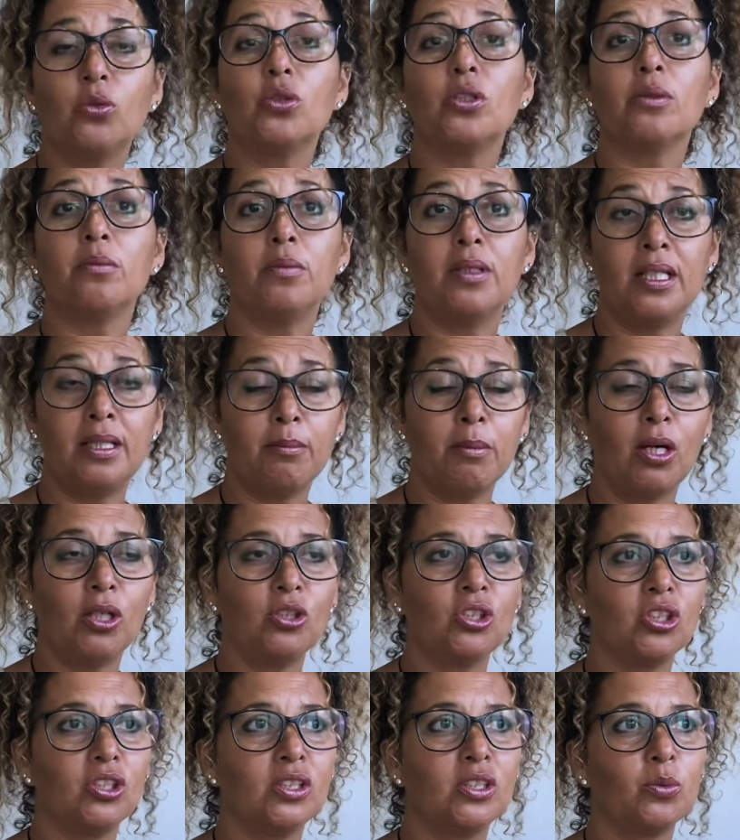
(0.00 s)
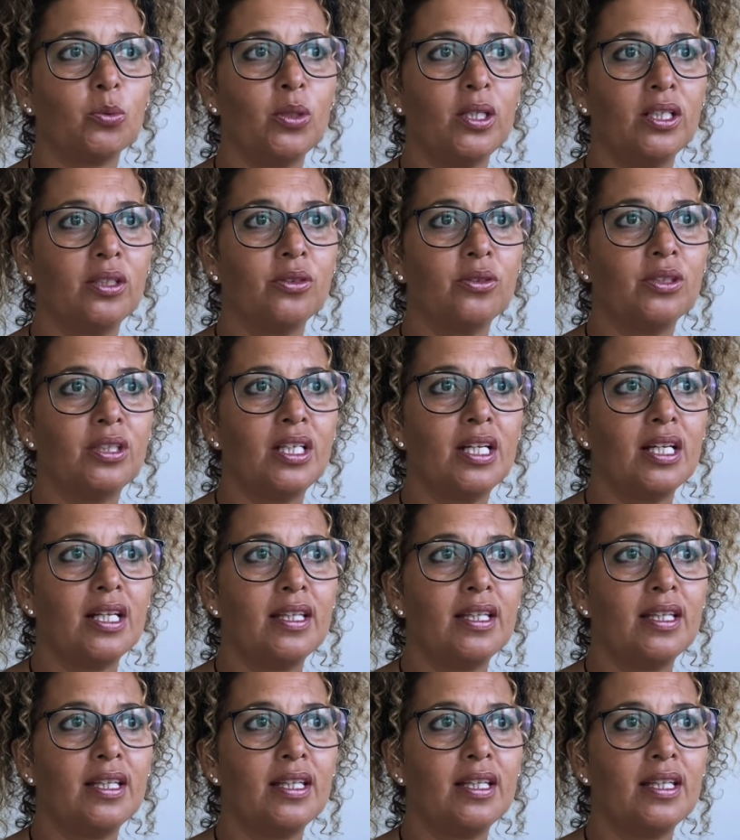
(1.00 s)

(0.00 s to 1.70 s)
called an emotions wheel.